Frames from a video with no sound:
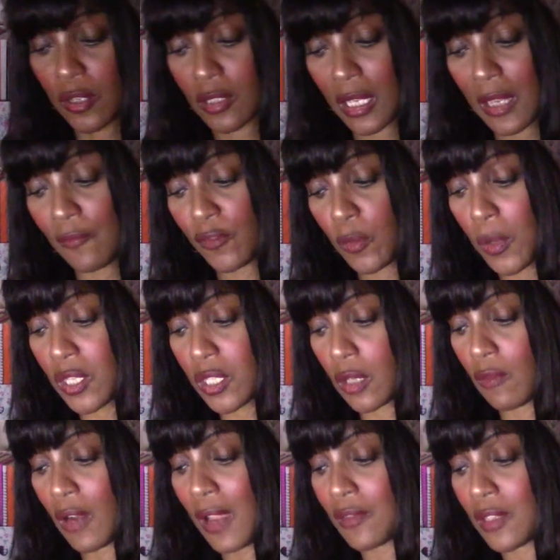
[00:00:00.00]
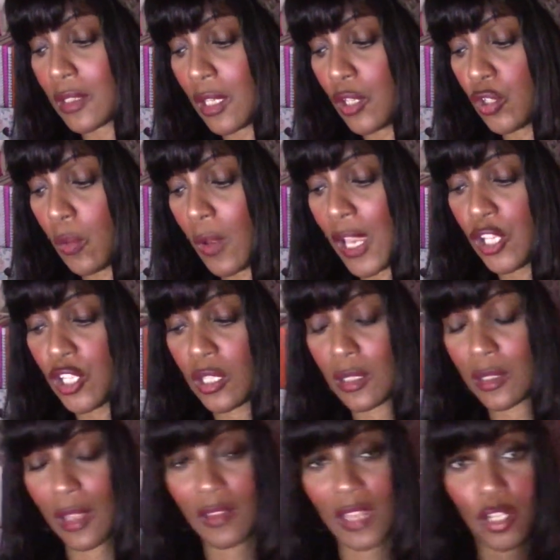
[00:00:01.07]
Because the influences around the situation
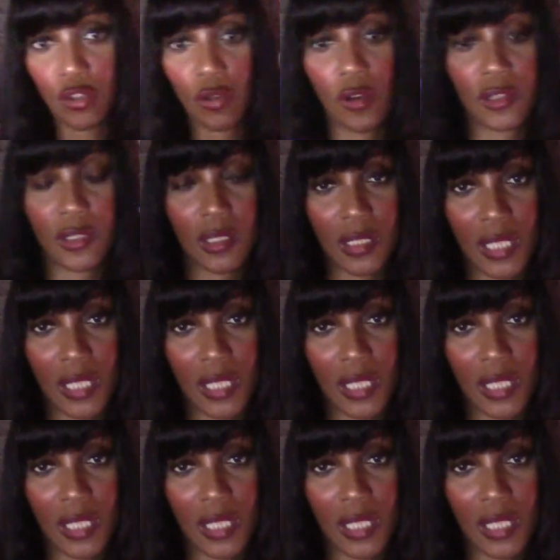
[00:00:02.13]
is that they're trying to